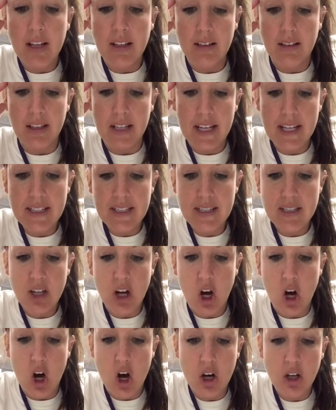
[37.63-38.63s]
List
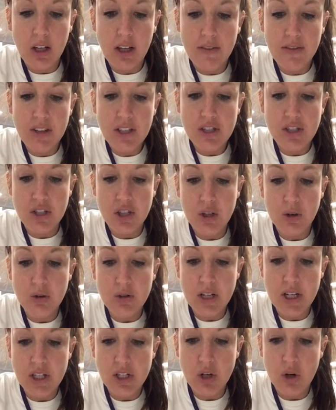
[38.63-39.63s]
all of the
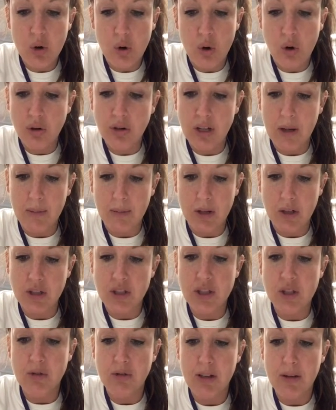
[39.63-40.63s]
2-digit whole
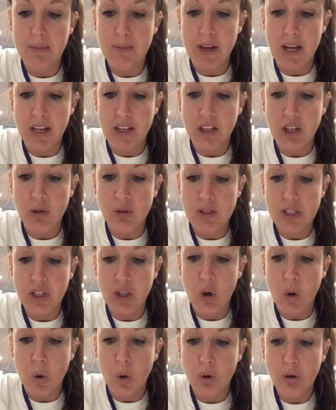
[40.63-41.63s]
numbers you can make
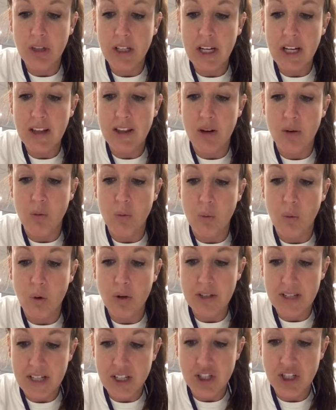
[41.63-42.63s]
using only the
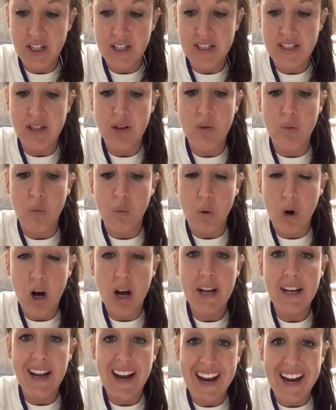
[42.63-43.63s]
digits
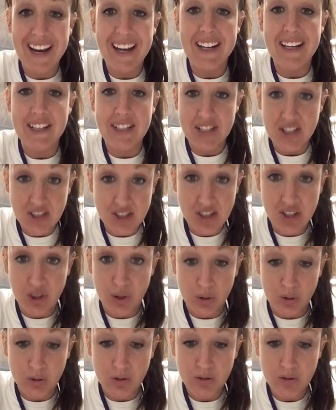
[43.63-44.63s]
1 and
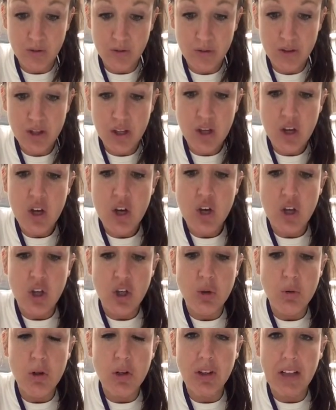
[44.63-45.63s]
2.
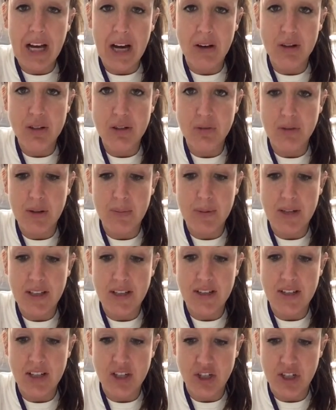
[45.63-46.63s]
You are allowed to repeat
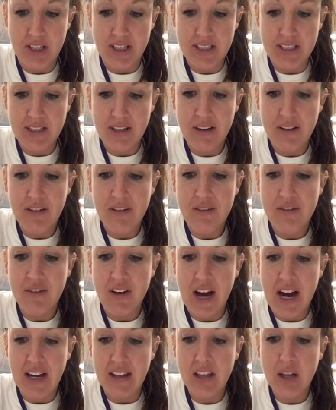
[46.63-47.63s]
the digits.
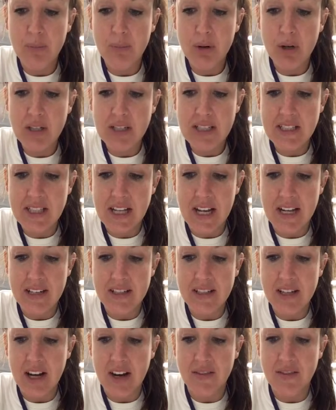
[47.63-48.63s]
Find the
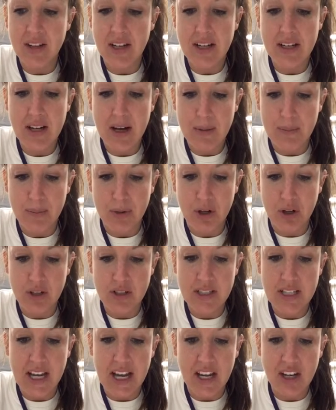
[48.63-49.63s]
percent of the
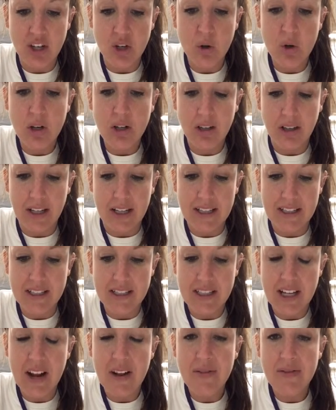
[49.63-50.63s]
numbers in your
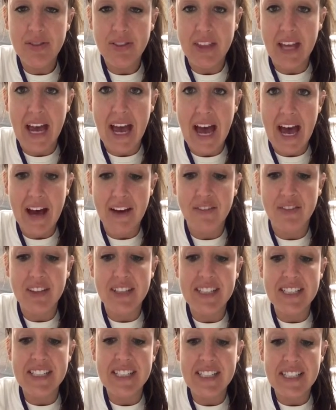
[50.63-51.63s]
list that have
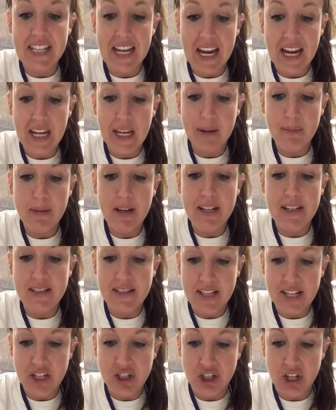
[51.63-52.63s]
the same
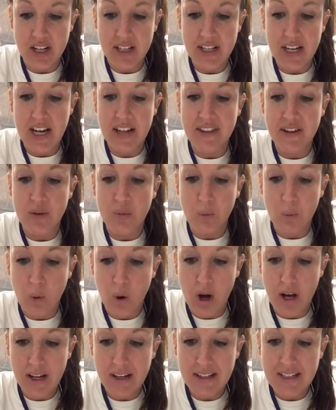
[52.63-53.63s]
digit in the
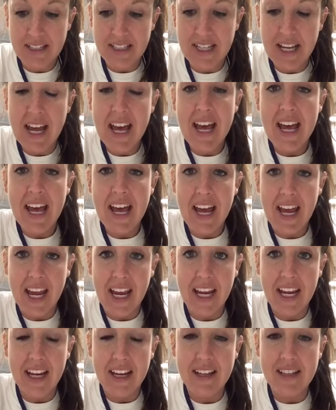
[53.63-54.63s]
ones
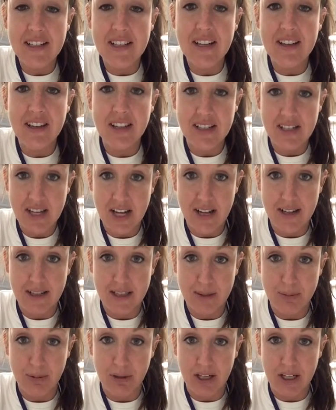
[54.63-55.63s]
and the
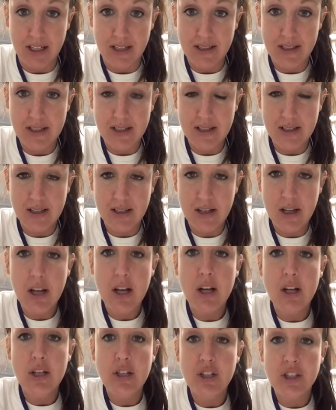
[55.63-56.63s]
tens place.
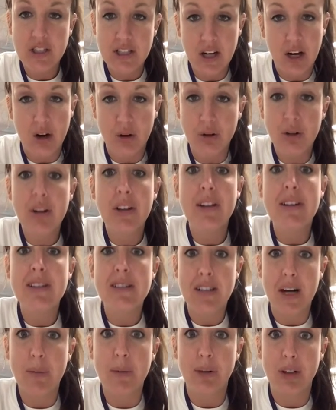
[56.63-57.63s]
So,
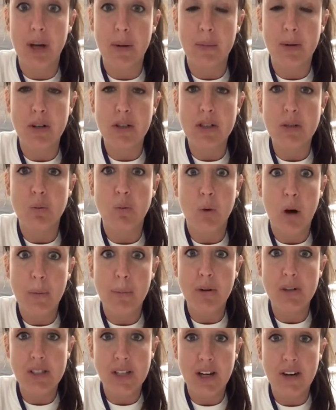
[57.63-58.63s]
double numbers. What
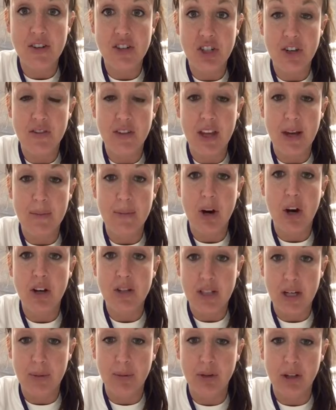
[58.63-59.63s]
percentage of them are
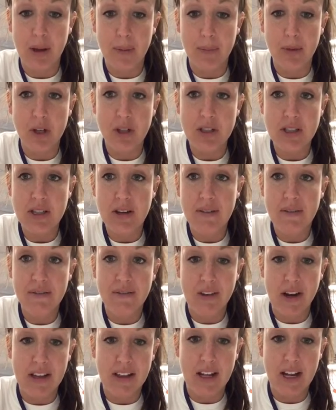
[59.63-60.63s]
double numbers?
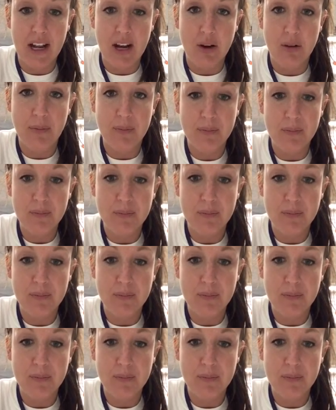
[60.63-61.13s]
Find that out.